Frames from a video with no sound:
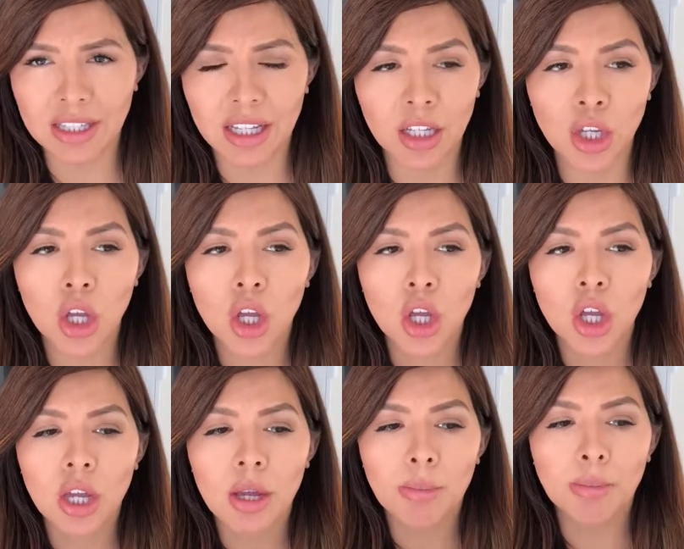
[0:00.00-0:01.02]
Like,
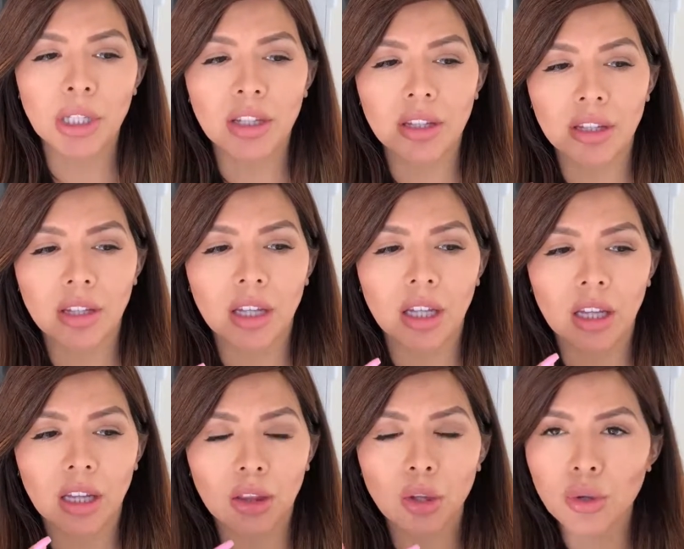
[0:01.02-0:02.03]
but
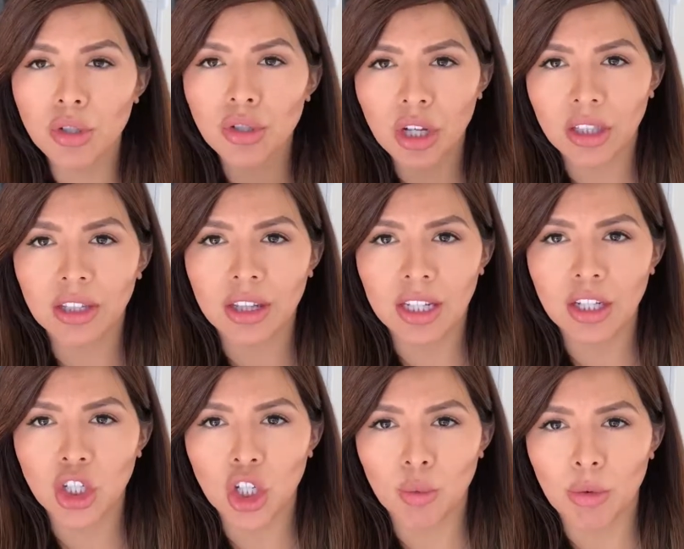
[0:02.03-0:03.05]
those are not the things
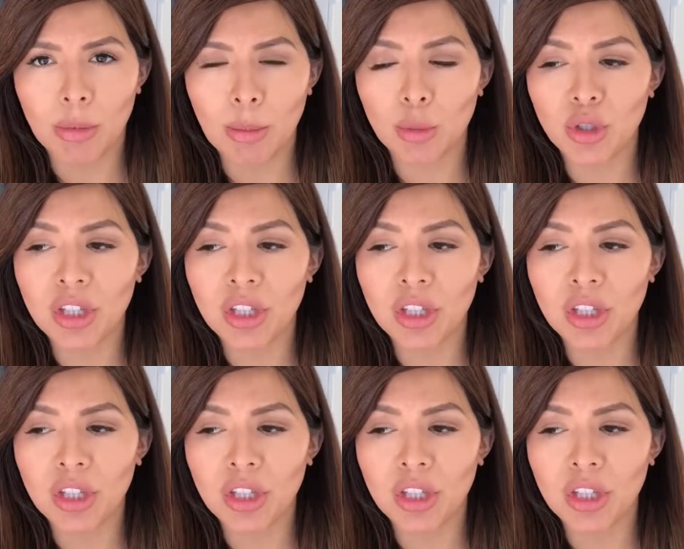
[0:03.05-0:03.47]
she remembers.